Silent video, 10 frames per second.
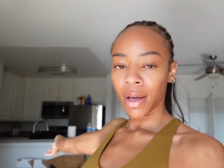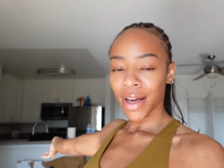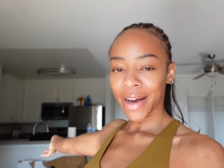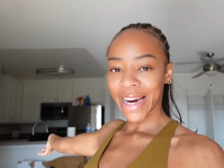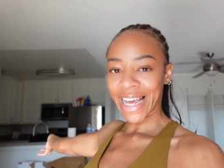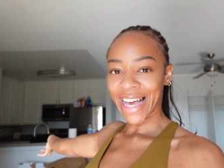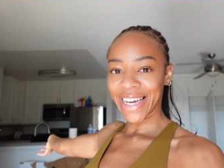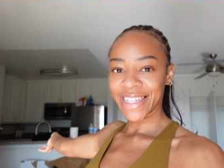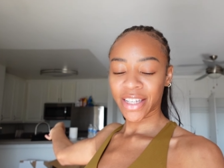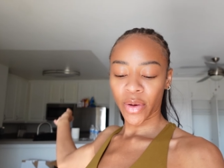Alright
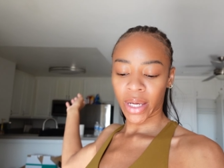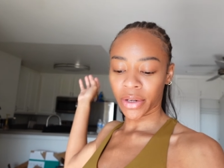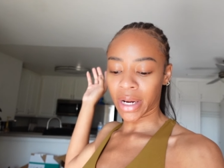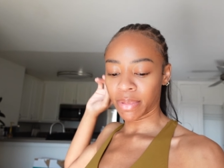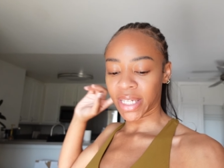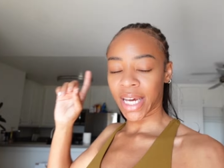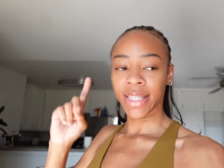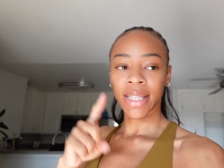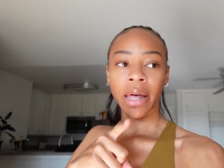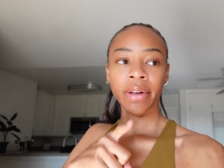guys, quick little update.
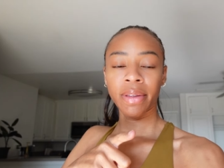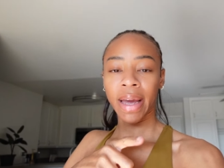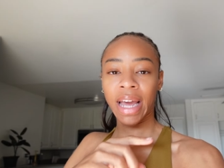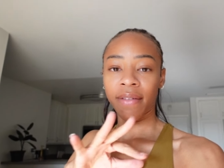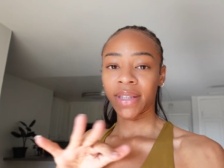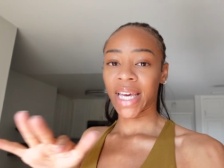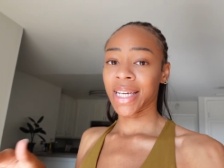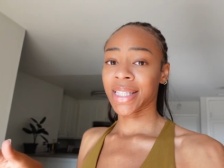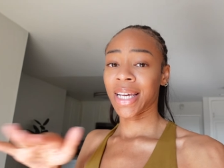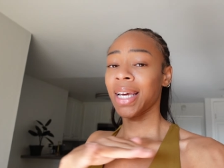It's loud in the back. I have on the
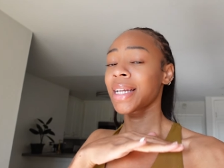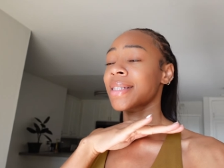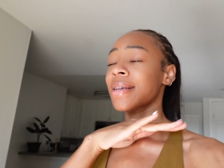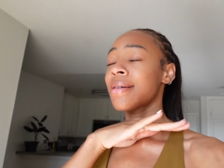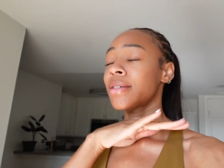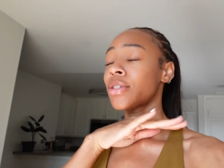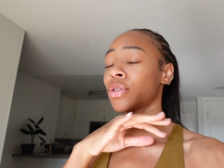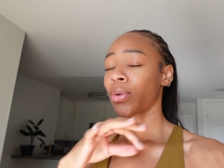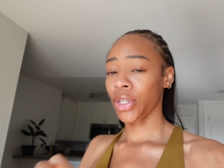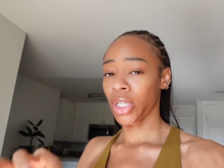AC. It is
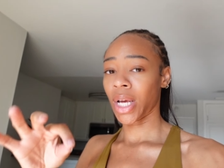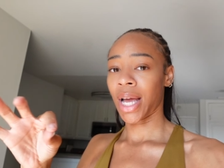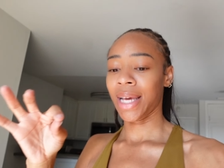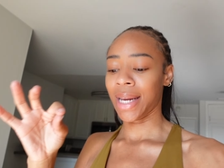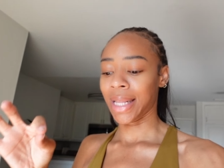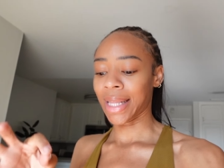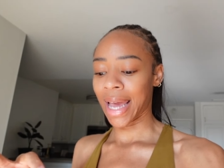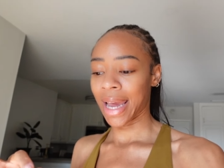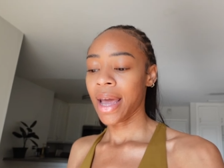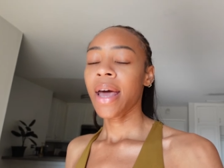scorching hot in
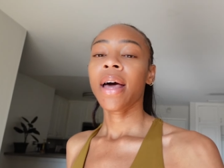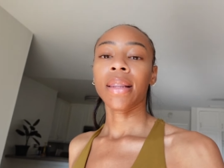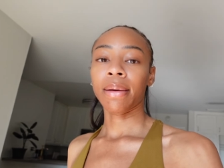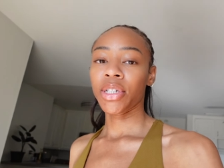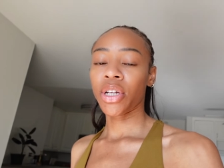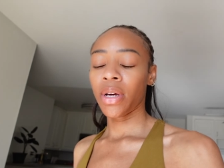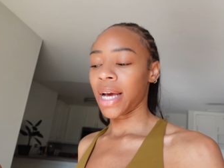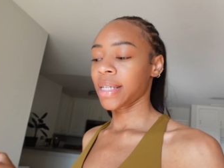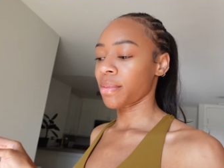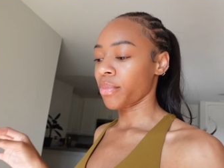LA. Let me show you
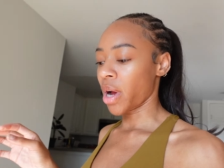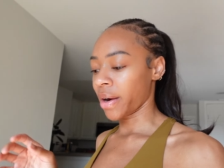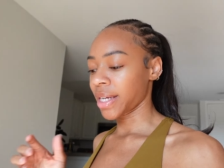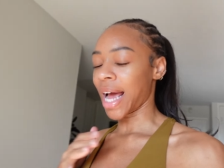guys some progress.